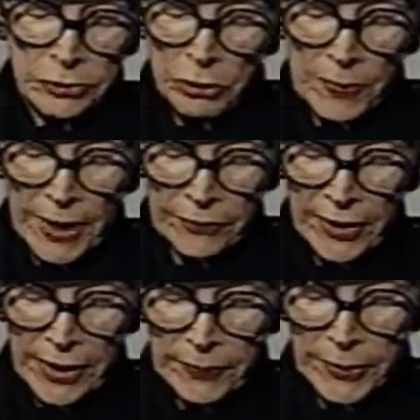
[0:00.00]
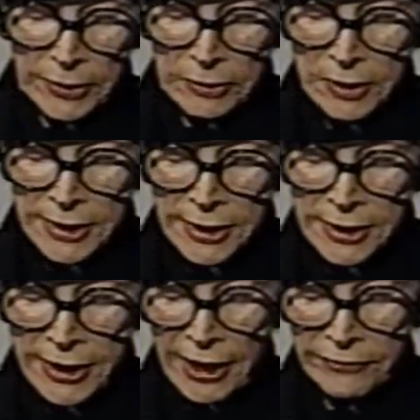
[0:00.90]
know about that pill
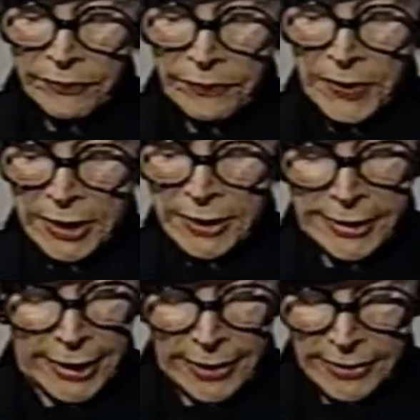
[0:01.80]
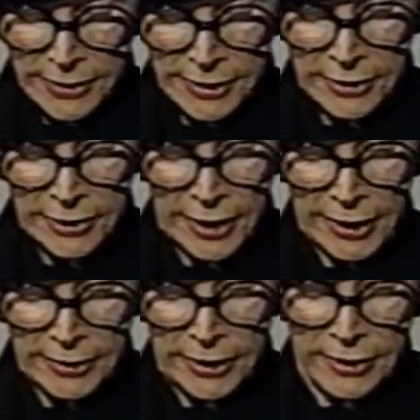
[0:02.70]
since I've been dead since
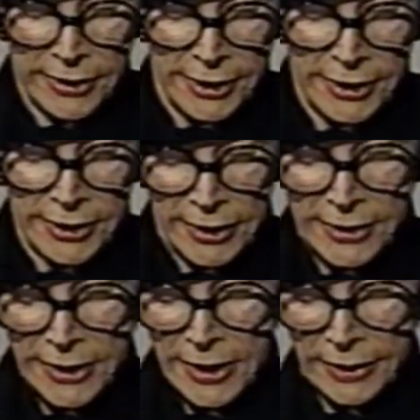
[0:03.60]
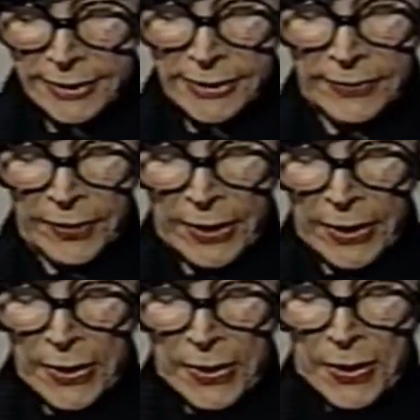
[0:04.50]
1966.
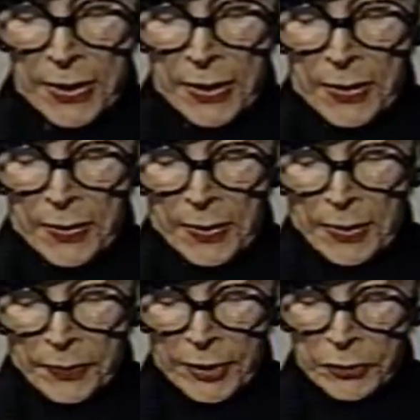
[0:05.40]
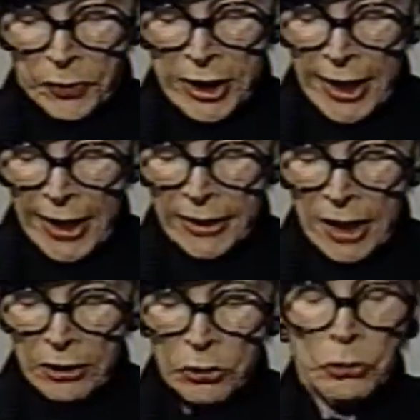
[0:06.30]
But we had
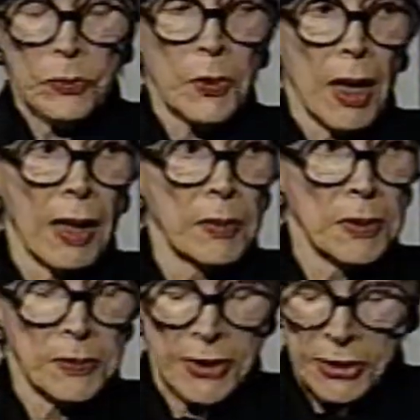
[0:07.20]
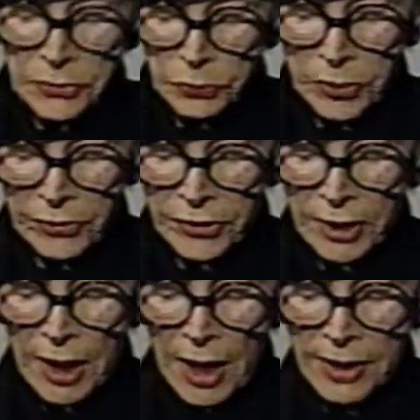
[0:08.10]
our own problems with the
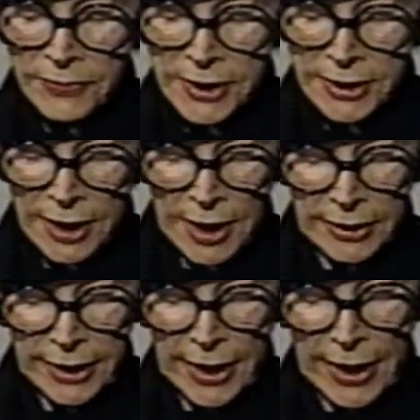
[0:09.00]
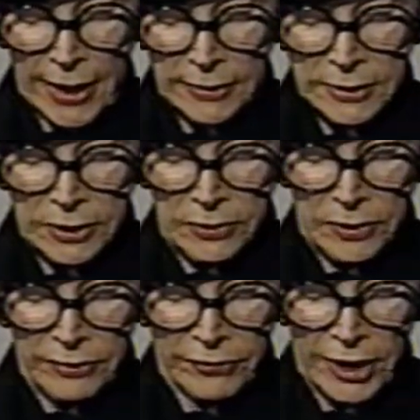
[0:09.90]
Comstock Act
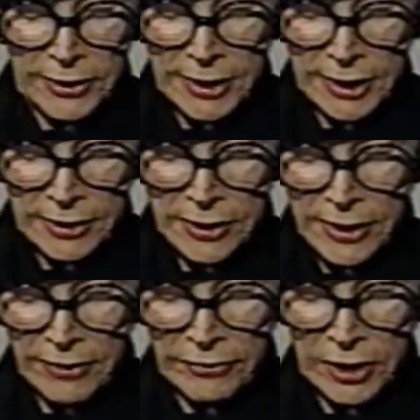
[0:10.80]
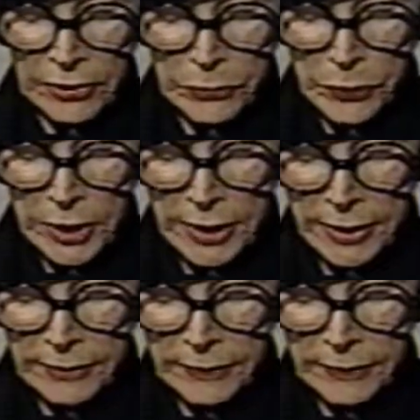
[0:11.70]
of 1873.